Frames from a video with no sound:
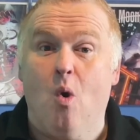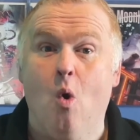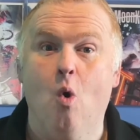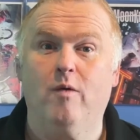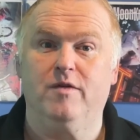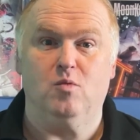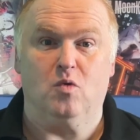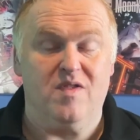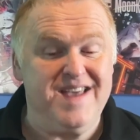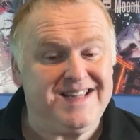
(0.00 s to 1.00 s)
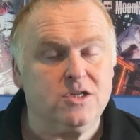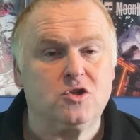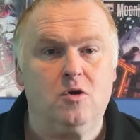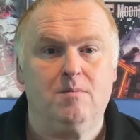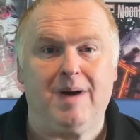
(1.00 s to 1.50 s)
over the moon. This has
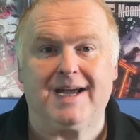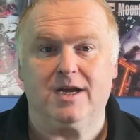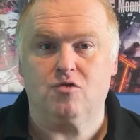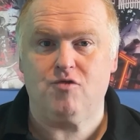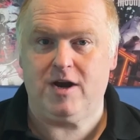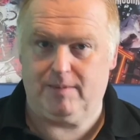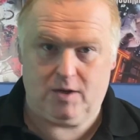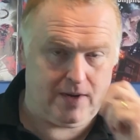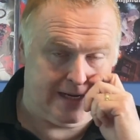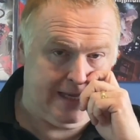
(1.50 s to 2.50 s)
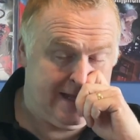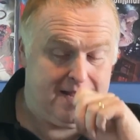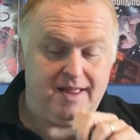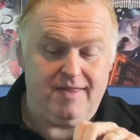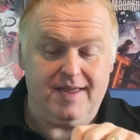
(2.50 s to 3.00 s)
come back incredibly quickly.
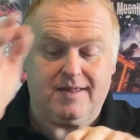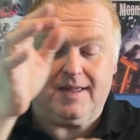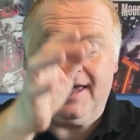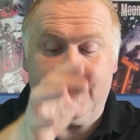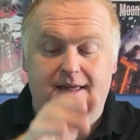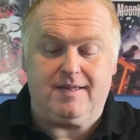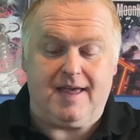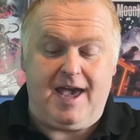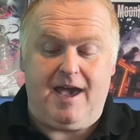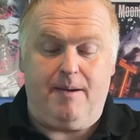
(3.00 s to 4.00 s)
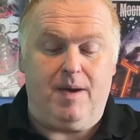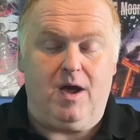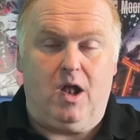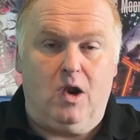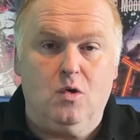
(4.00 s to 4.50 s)
This is um,
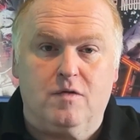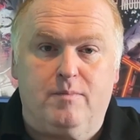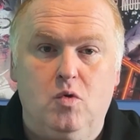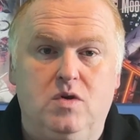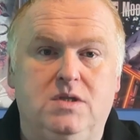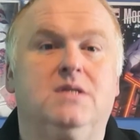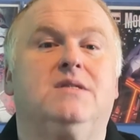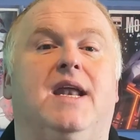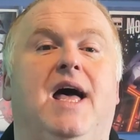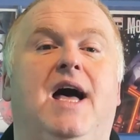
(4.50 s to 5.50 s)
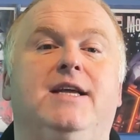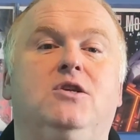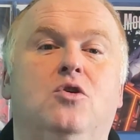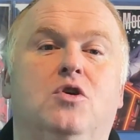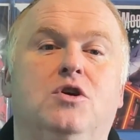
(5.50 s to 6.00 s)
a load of books that I
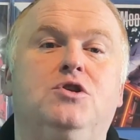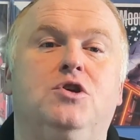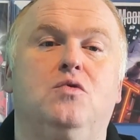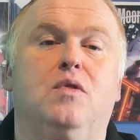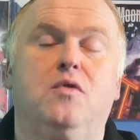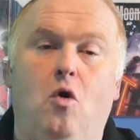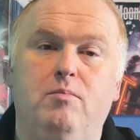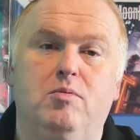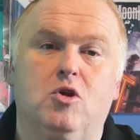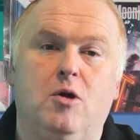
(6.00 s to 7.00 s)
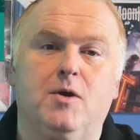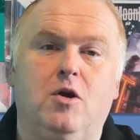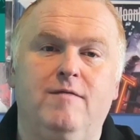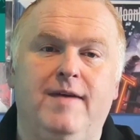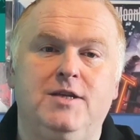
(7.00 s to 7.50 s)
took to Thought Bubble Comic
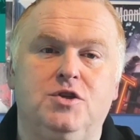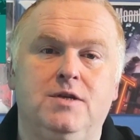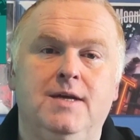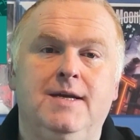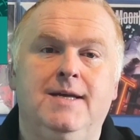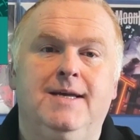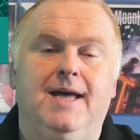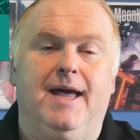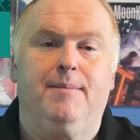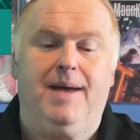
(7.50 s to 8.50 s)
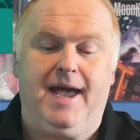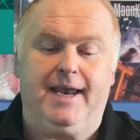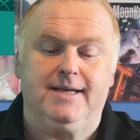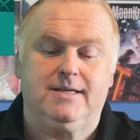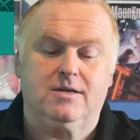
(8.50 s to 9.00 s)
Convention um,
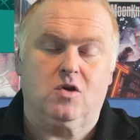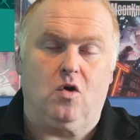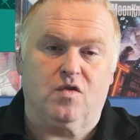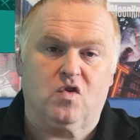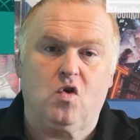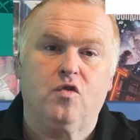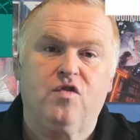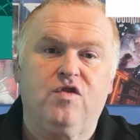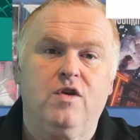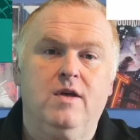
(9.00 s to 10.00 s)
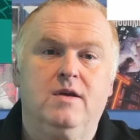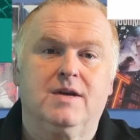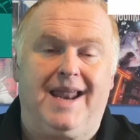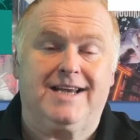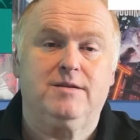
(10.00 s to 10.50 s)
and got Scott's
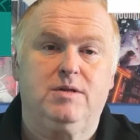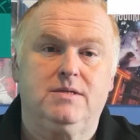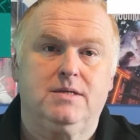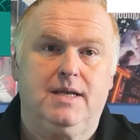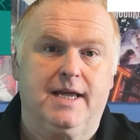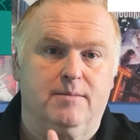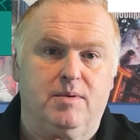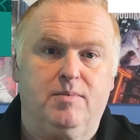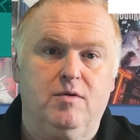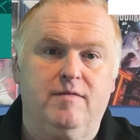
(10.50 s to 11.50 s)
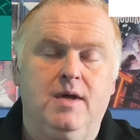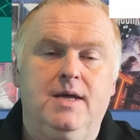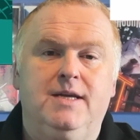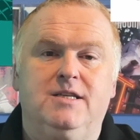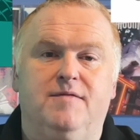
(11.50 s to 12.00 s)
collectibles, link up above,
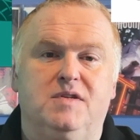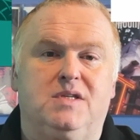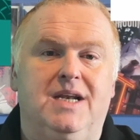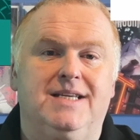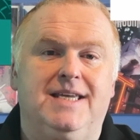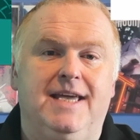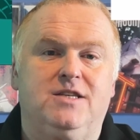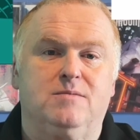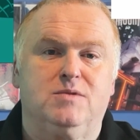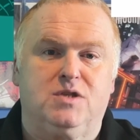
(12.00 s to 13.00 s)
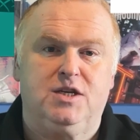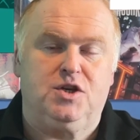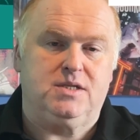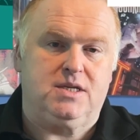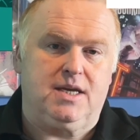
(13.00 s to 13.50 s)
to facilitate some
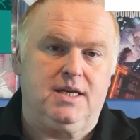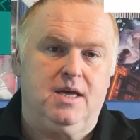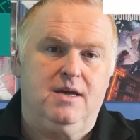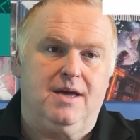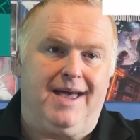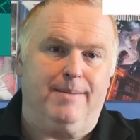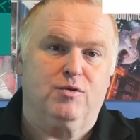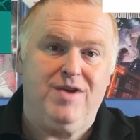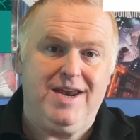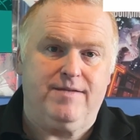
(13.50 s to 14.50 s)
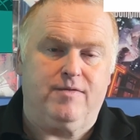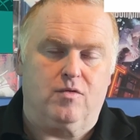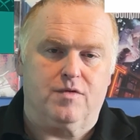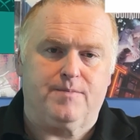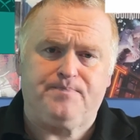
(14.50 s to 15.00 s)
CGC um, grading
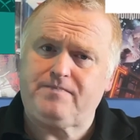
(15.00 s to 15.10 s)
for us.